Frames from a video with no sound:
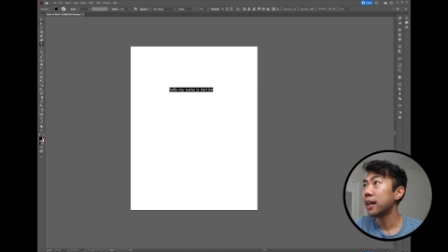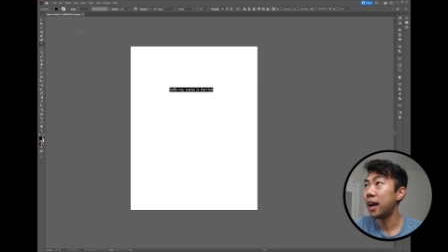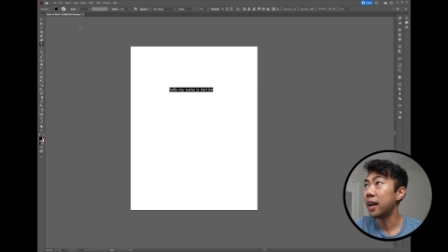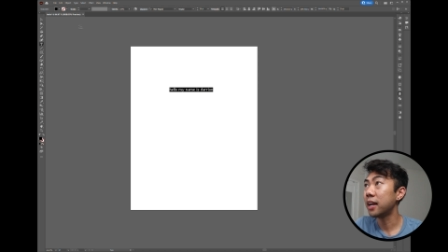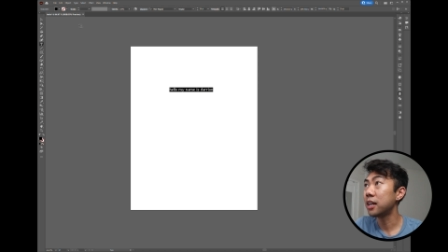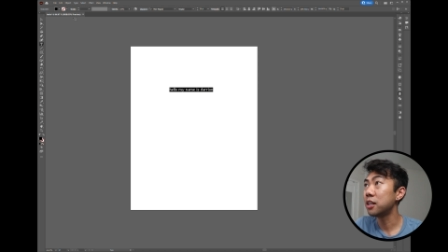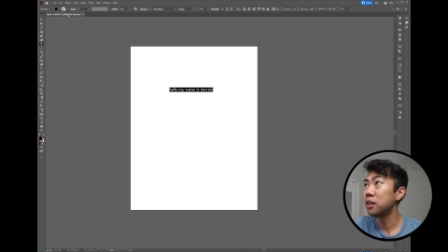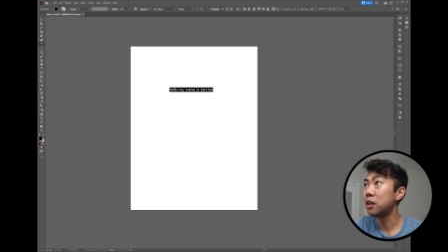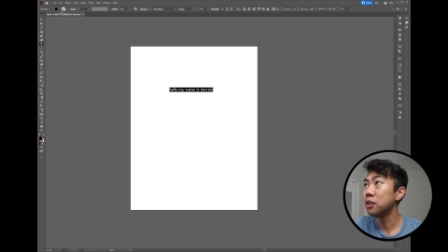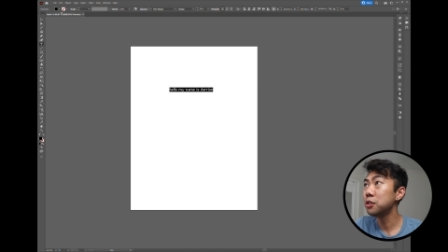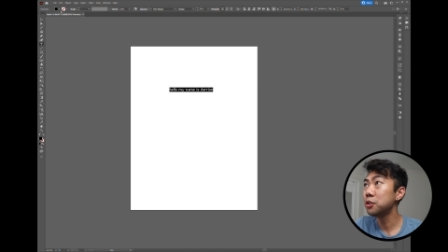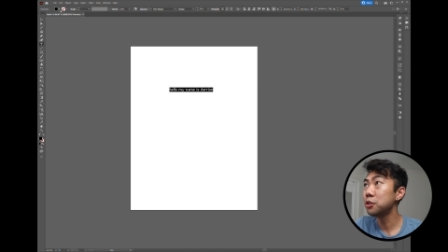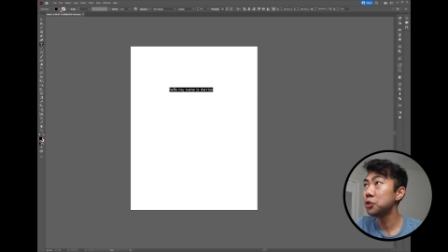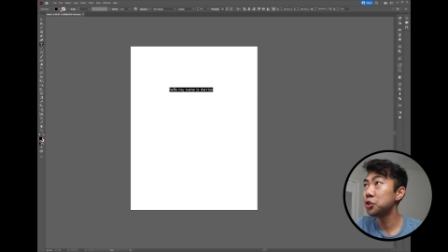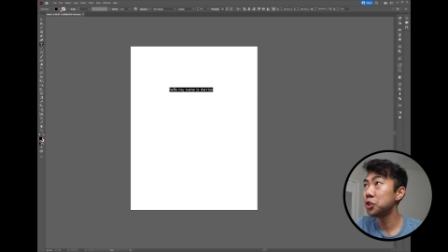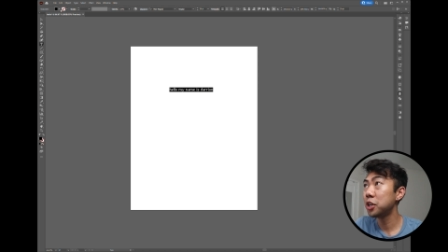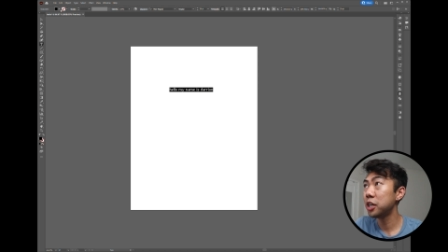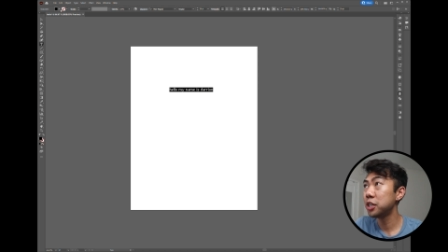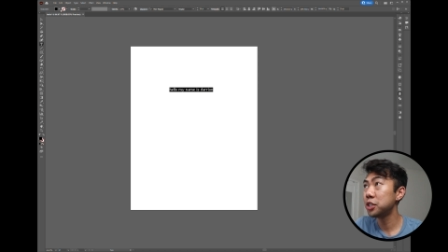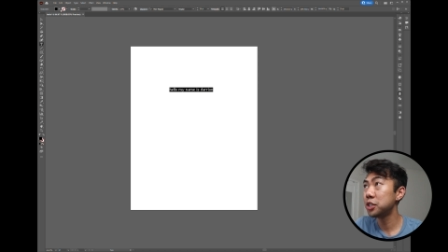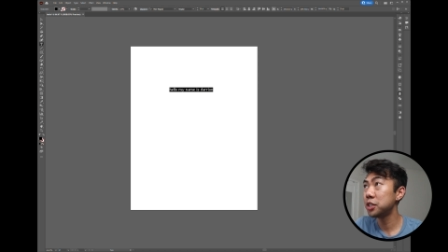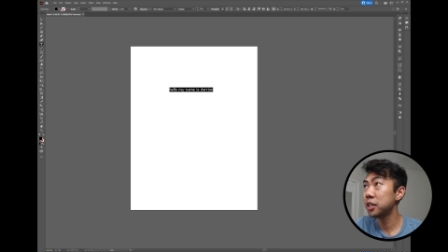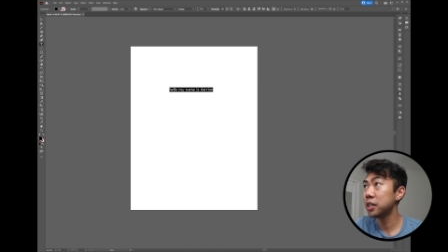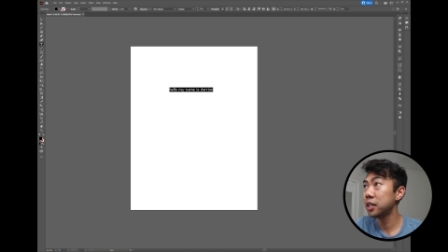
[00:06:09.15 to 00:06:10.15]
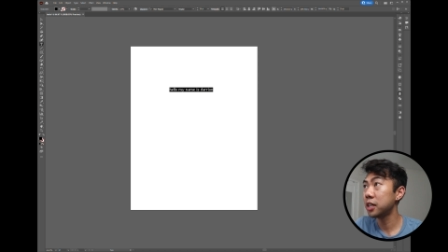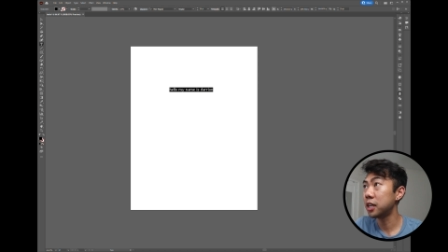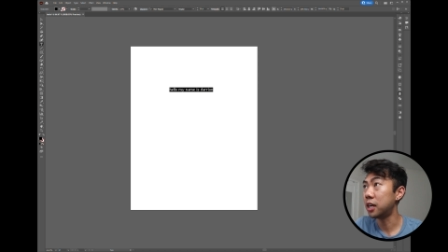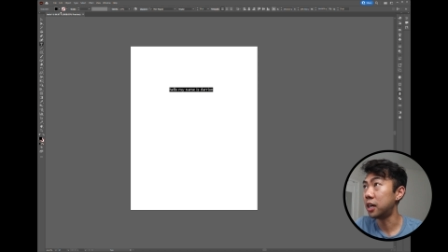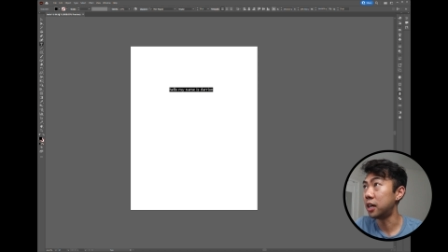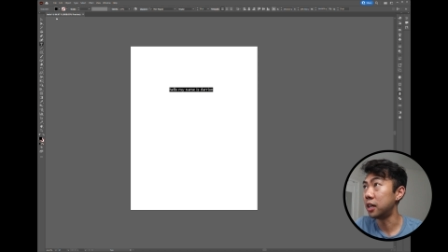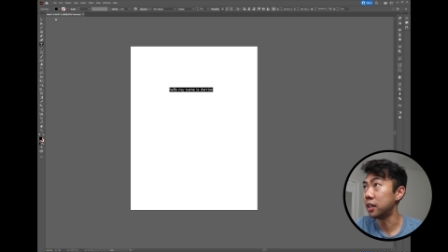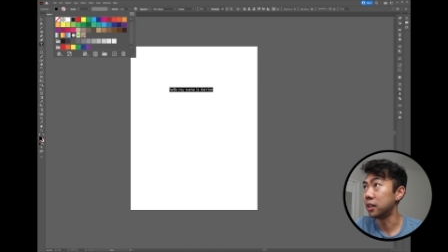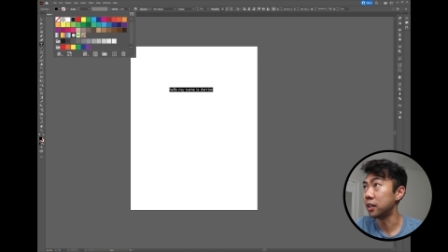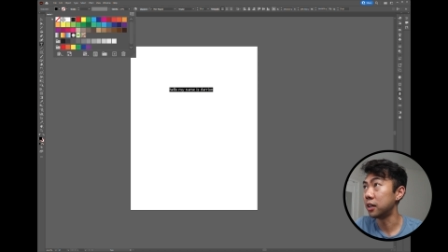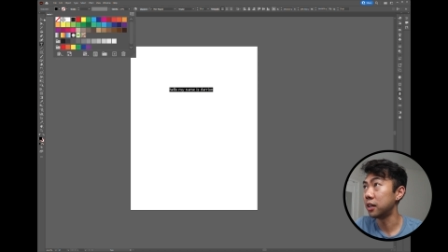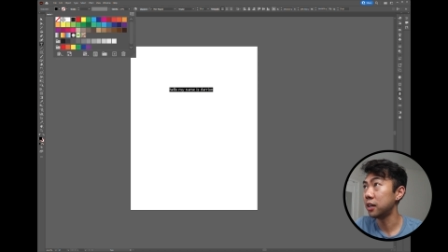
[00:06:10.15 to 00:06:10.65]
I can also change the
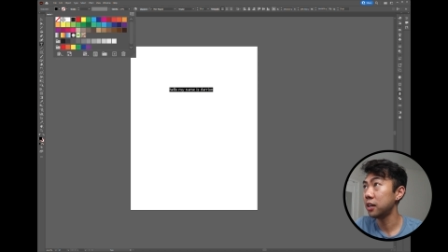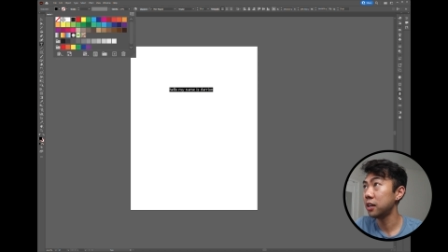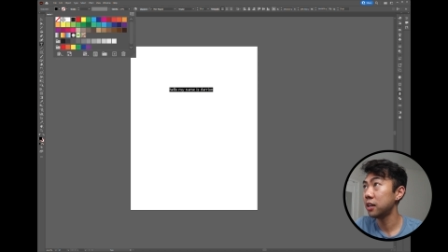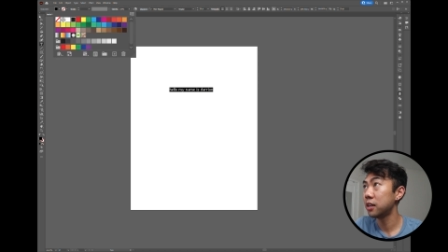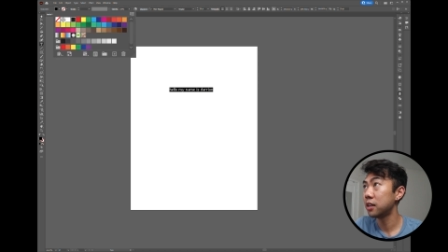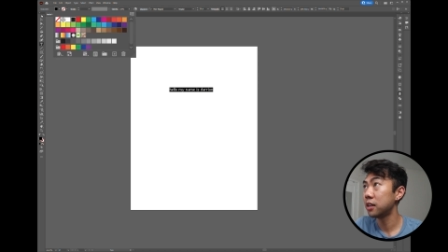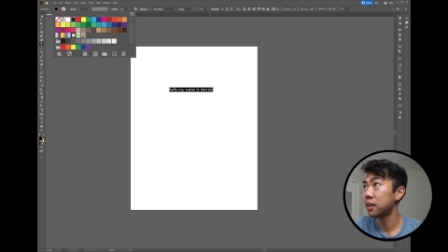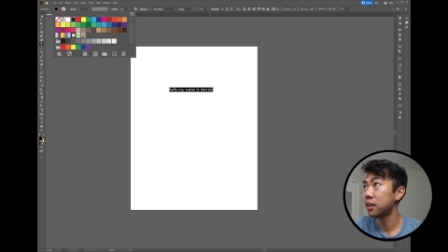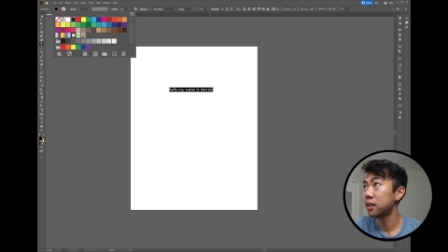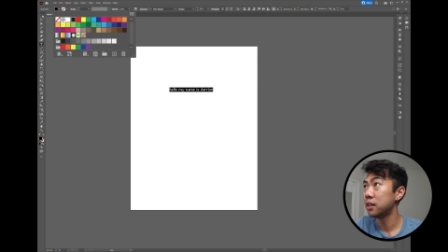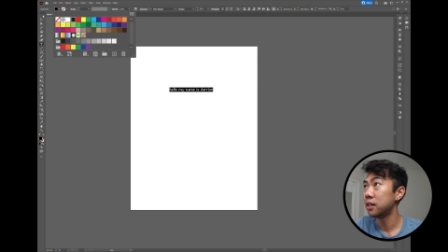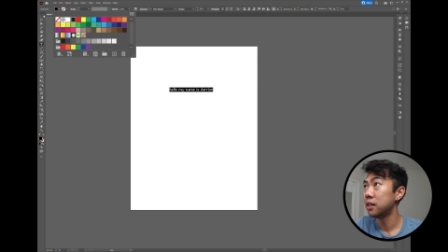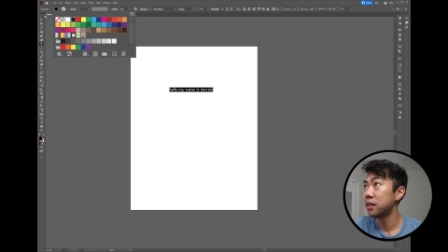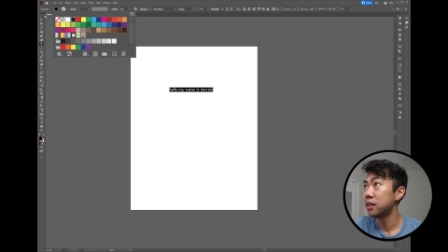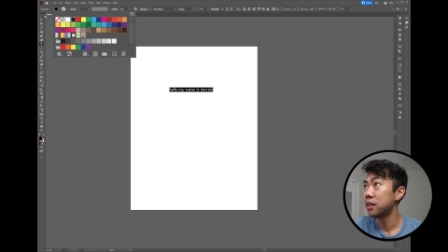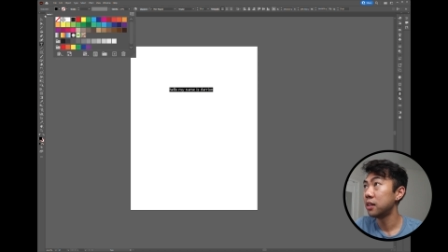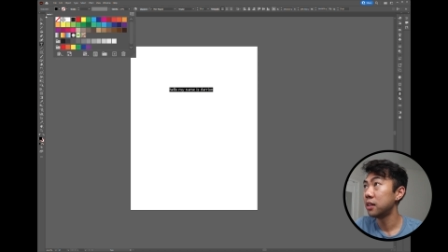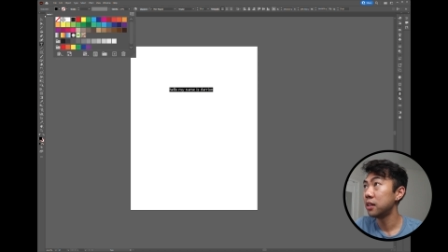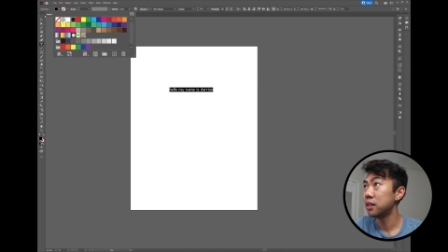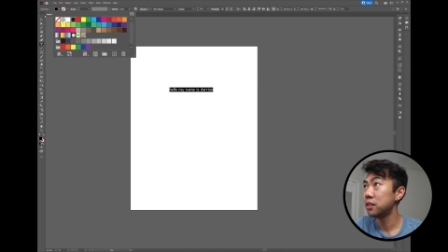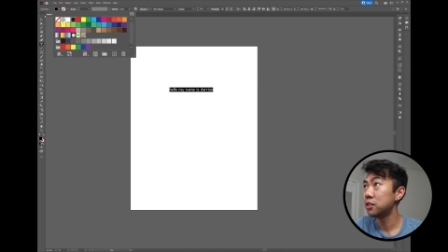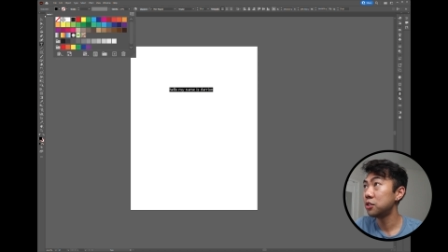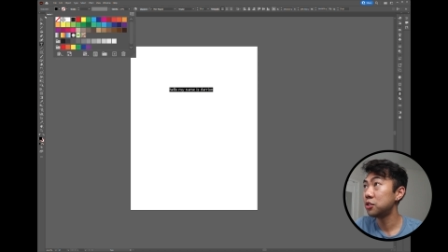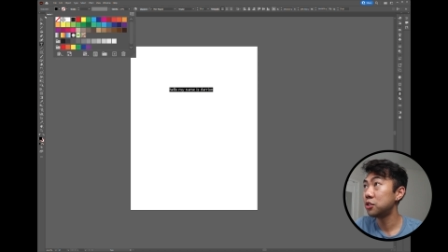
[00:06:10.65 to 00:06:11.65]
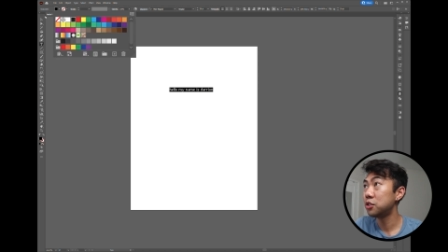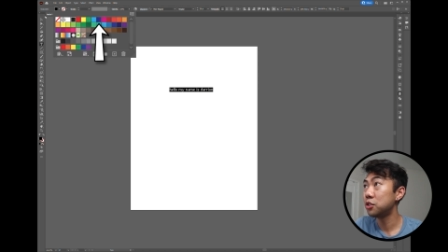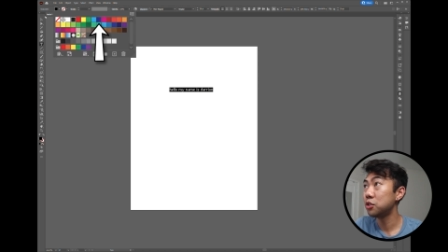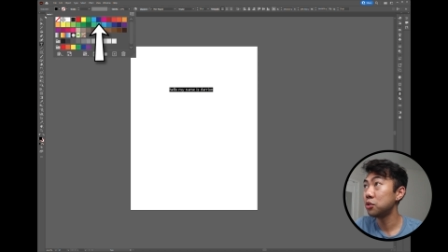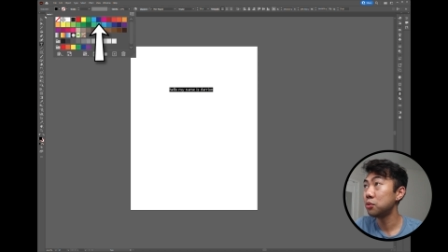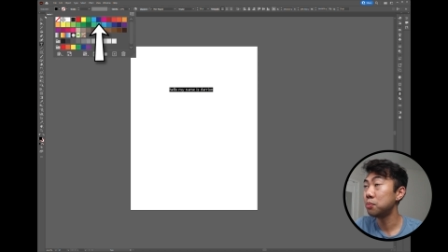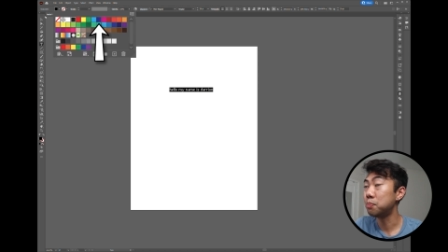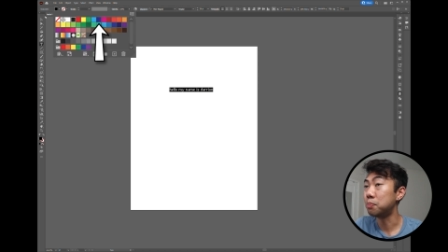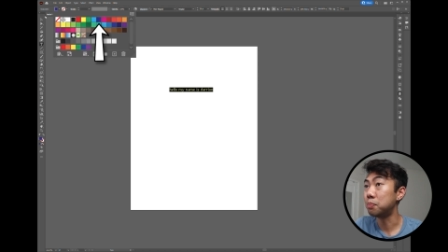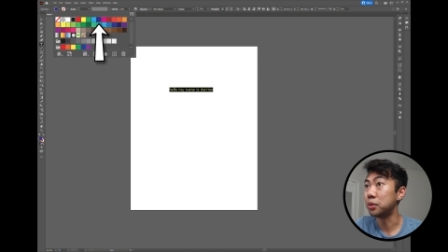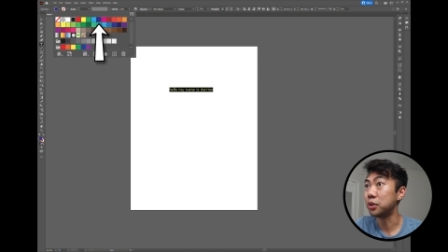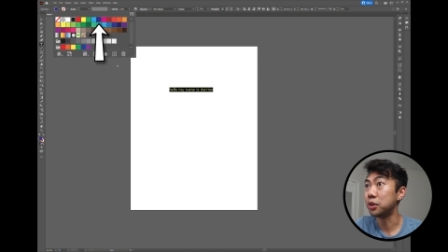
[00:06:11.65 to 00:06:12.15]
color. Let's do